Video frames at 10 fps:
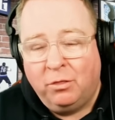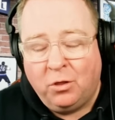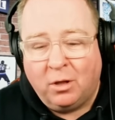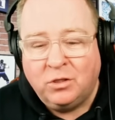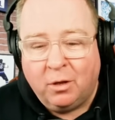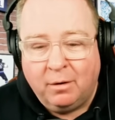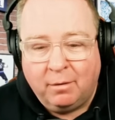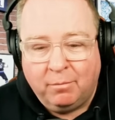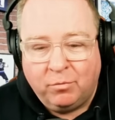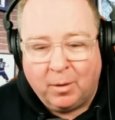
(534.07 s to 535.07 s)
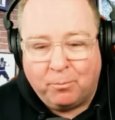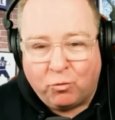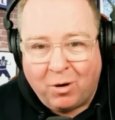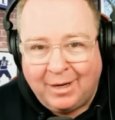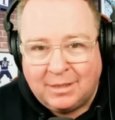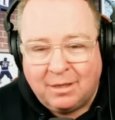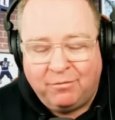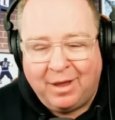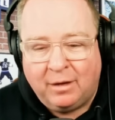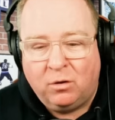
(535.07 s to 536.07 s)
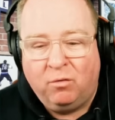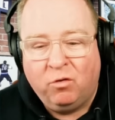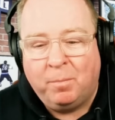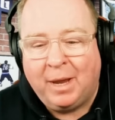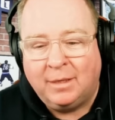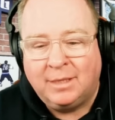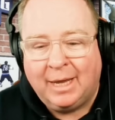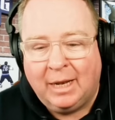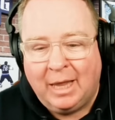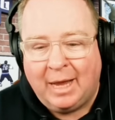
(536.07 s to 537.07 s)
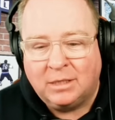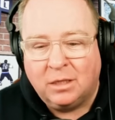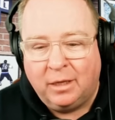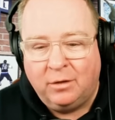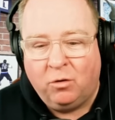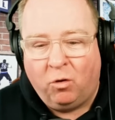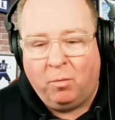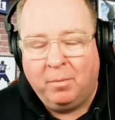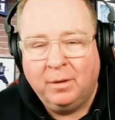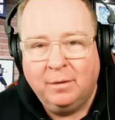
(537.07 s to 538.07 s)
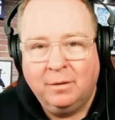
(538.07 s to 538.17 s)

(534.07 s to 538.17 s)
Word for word: Thoughts on the price that Vancouver paid to get Elias Lindholm